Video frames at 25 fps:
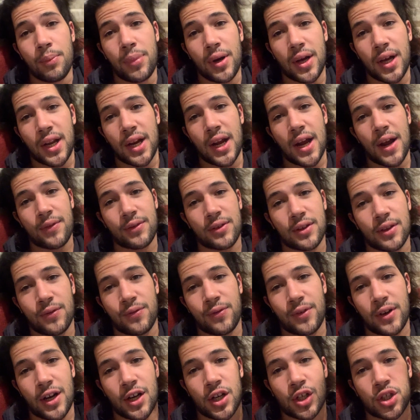but after the
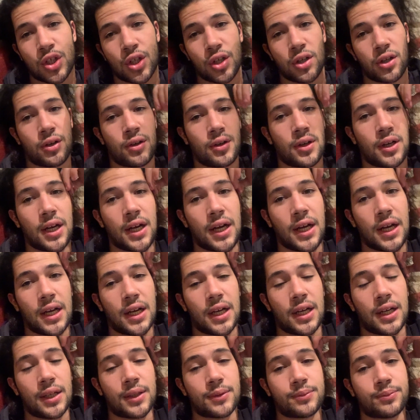fire show
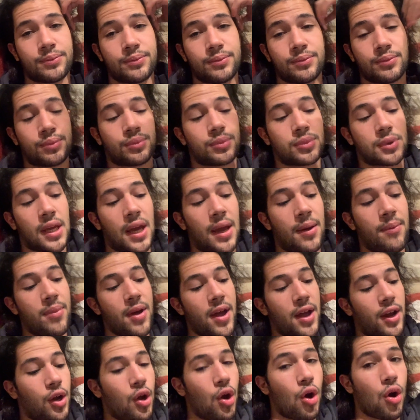I came
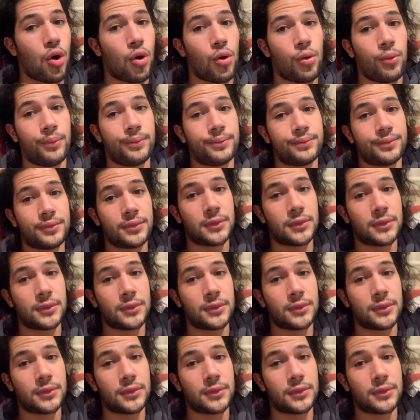back home